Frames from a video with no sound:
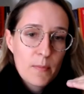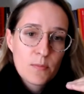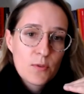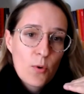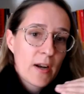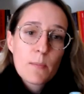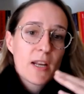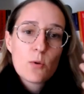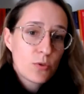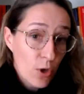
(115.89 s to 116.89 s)
So anybody
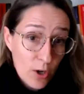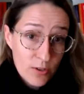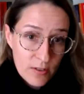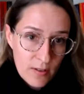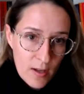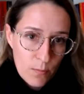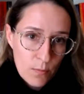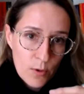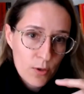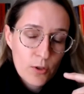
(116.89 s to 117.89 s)
who talks to
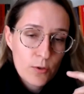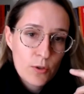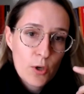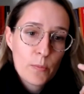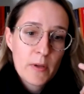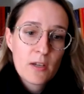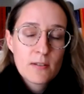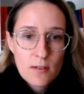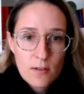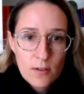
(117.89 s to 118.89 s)
them could, you know, be
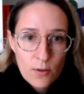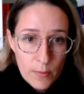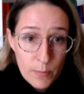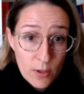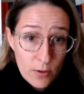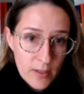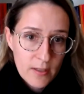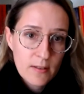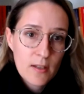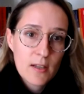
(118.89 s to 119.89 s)
considered criminal
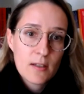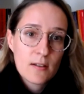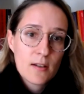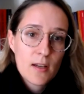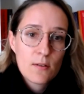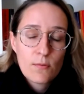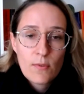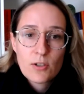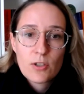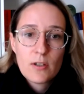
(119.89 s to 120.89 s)
in
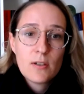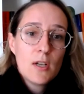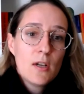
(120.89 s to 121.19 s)
Russia.